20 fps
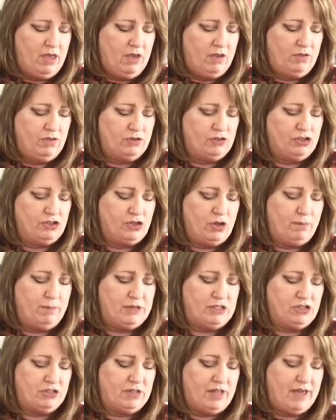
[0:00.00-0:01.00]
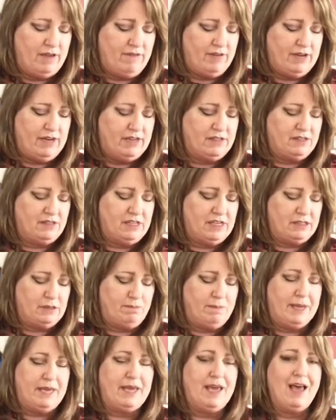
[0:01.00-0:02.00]
there's so much leaven as this
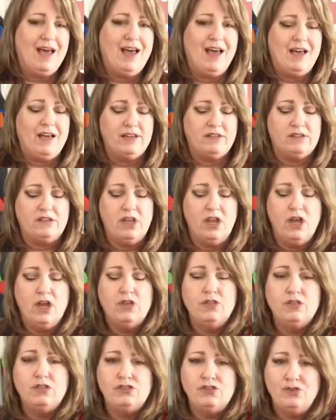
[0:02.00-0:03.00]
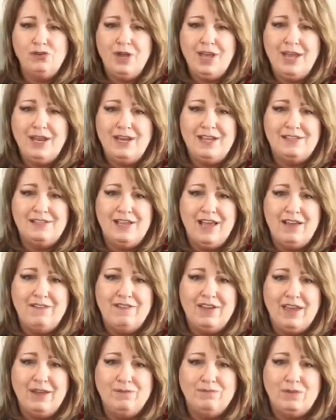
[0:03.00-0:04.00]
because the zucchini is heavy
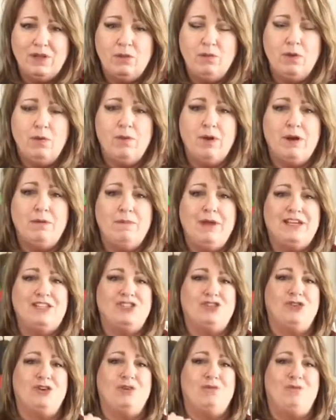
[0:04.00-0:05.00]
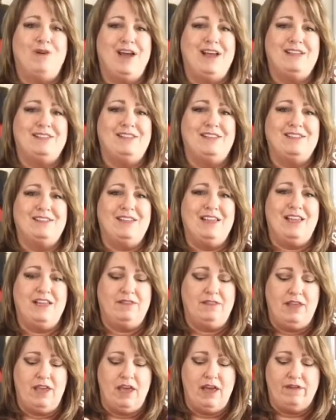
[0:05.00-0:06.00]
and we want to make sure it rises in the
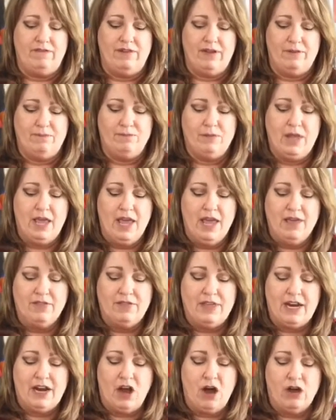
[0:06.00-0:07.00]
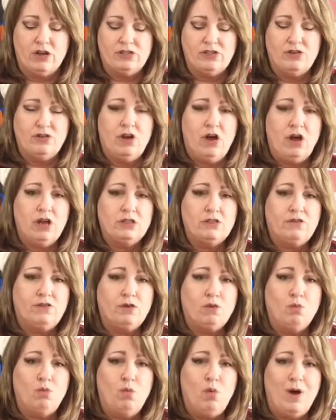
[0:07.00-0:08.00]
oven. Then also calls for
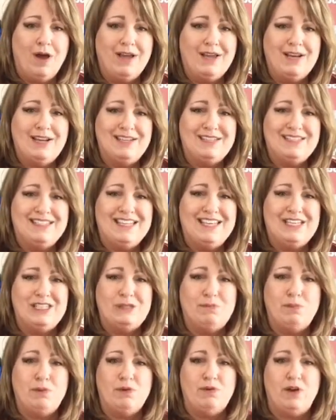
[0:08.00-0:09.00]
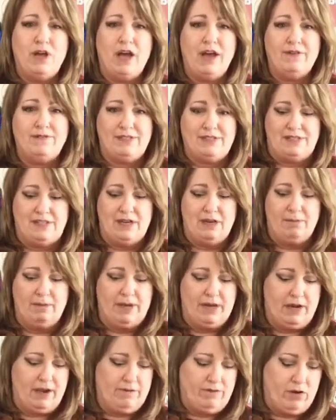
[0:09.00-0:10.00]
one teaspoon of cinnamon.
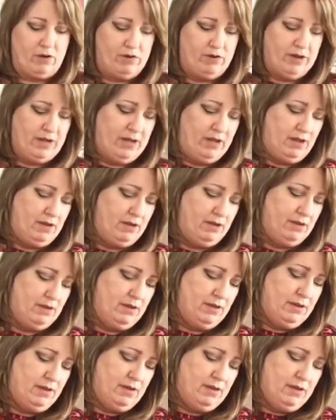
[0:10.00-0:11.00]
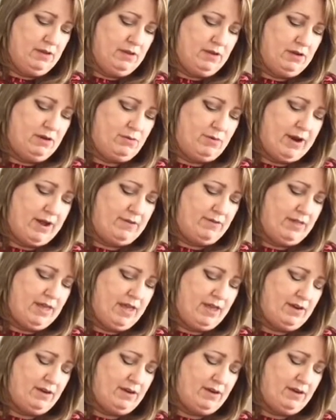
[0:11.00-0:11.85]
I've already ground that.